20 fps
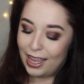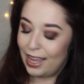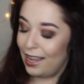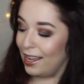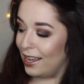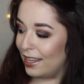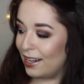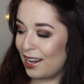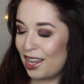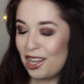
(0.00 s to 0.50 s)

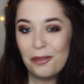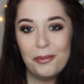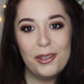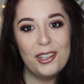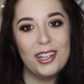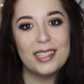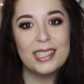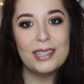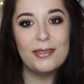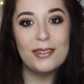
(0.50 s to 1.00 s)
And I hope
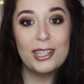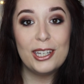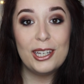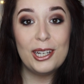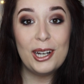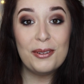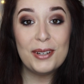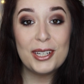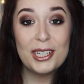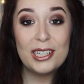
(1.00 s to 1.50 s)
you guys have a good
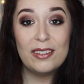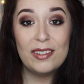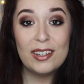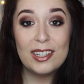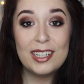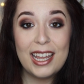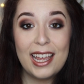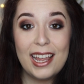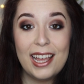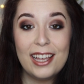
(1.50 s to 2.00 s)
rest of
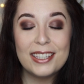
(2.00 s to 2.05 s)
your day.